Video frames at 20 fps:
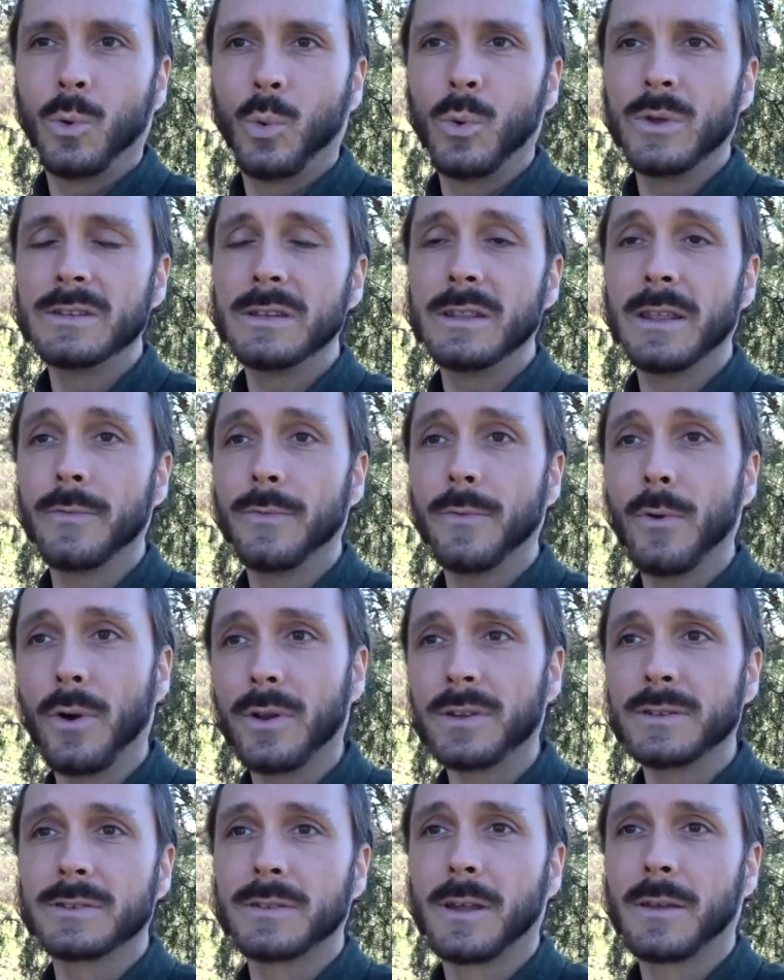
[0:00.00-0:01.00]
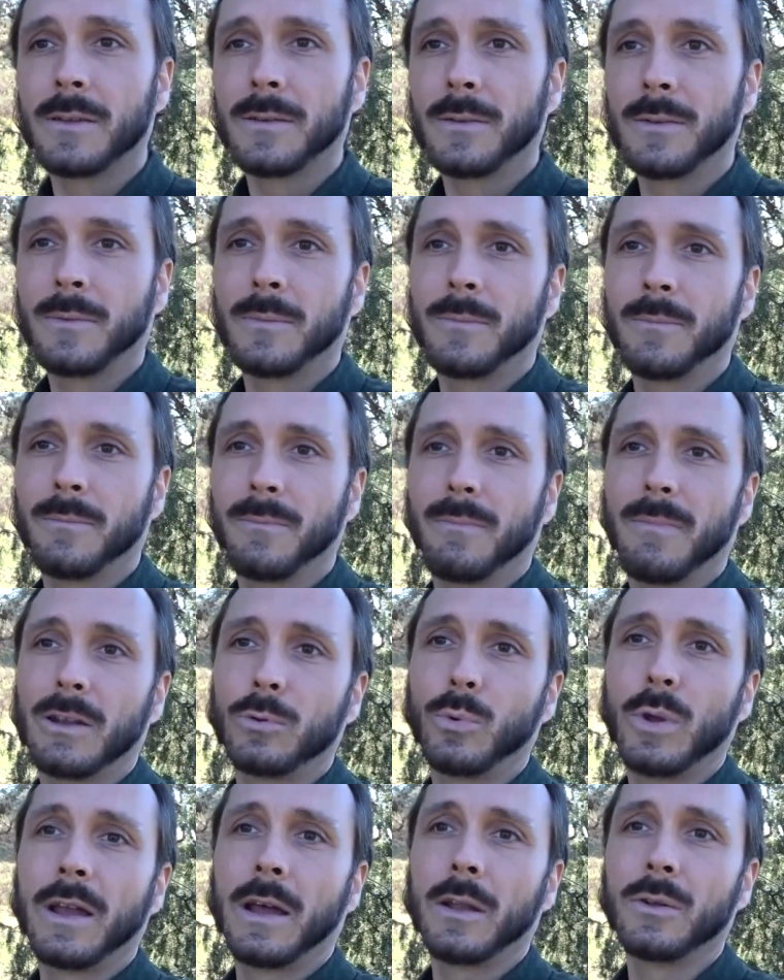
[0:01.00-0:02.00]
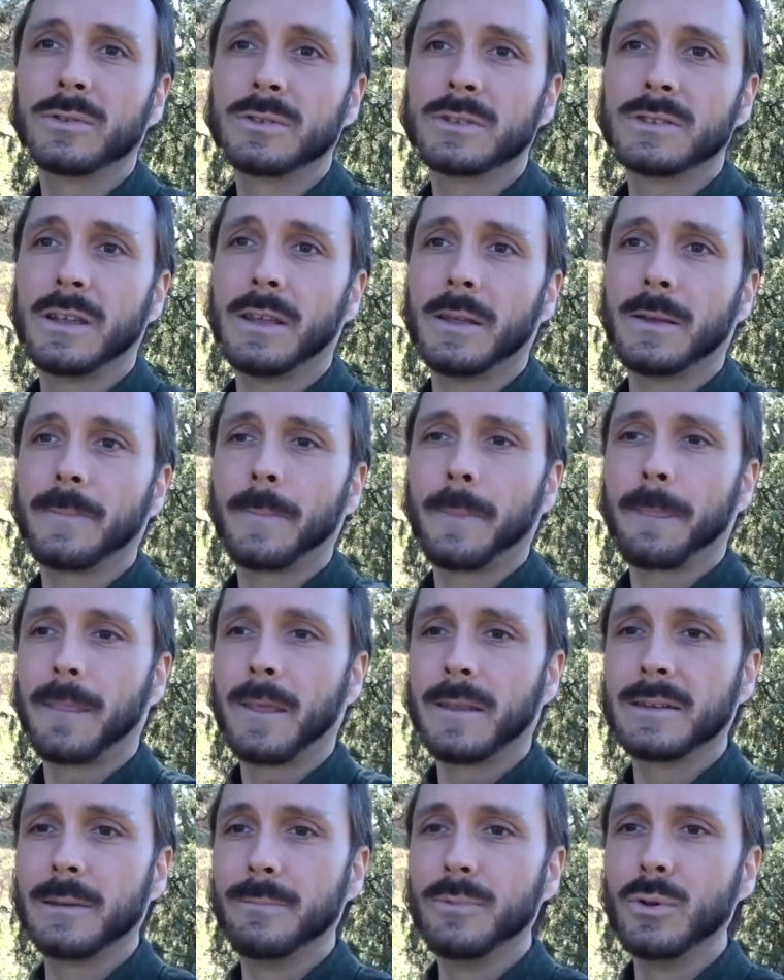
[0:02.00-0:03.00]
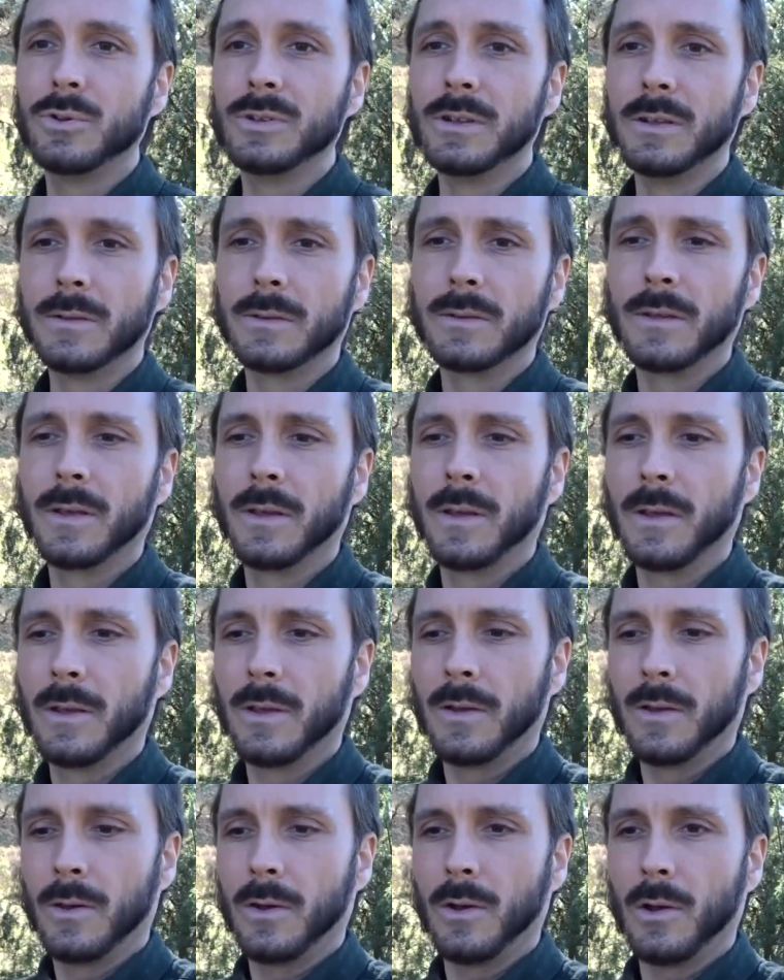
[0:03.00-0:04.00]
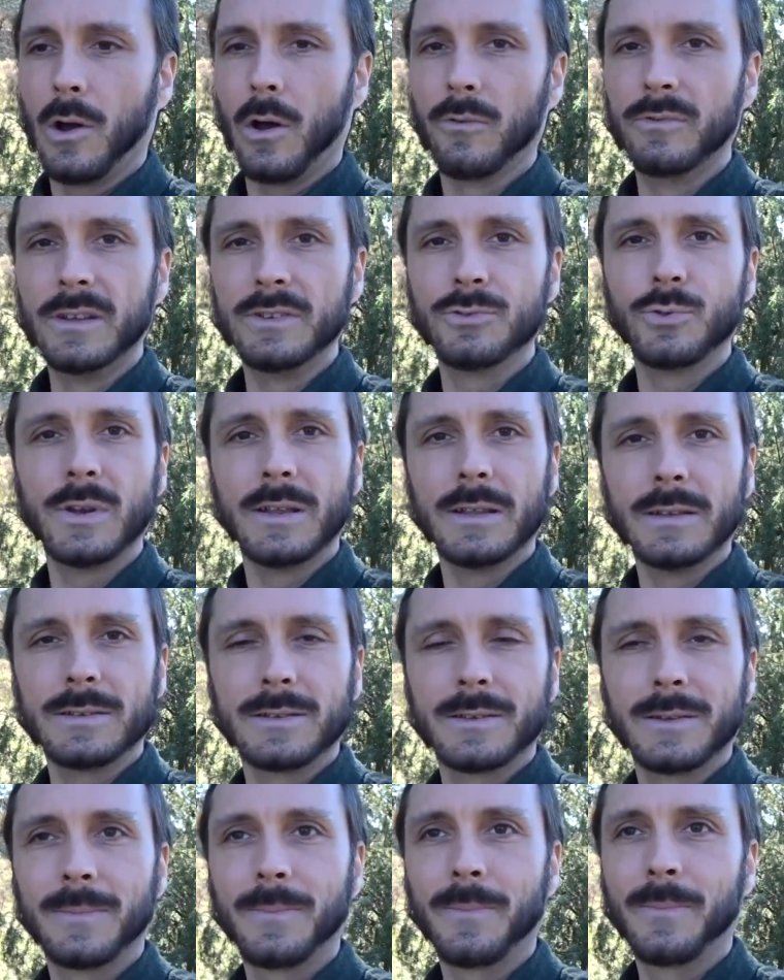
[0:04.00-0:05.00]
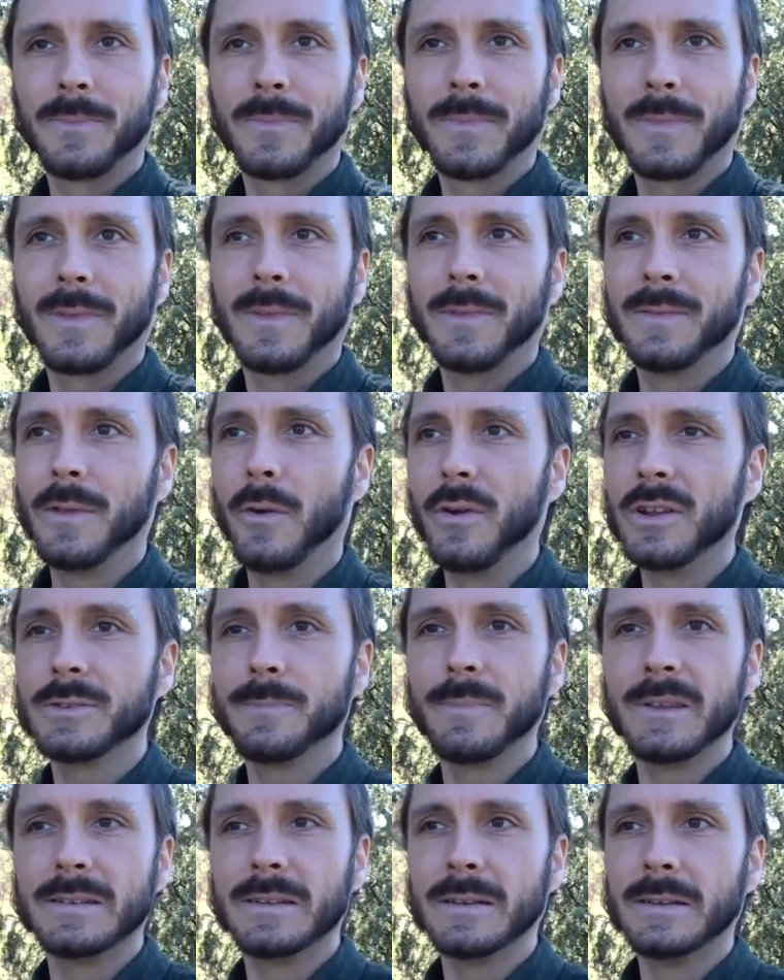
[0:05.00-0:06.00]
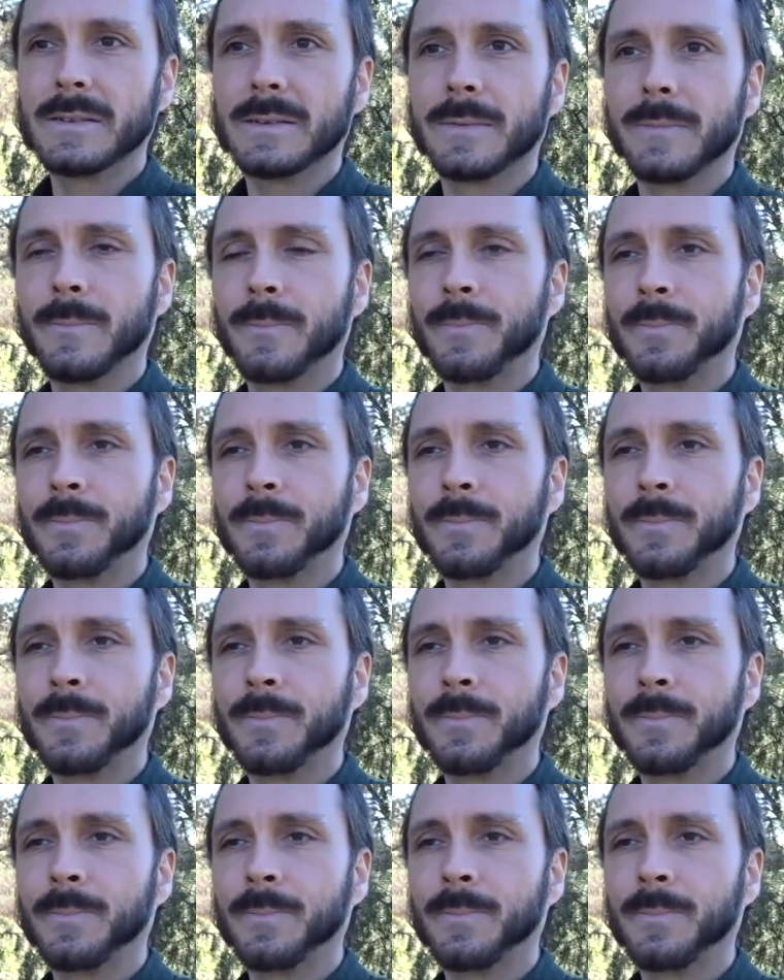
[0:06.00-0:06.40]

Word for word: We see the forest, but we cannot see the beauty of the trees, their species.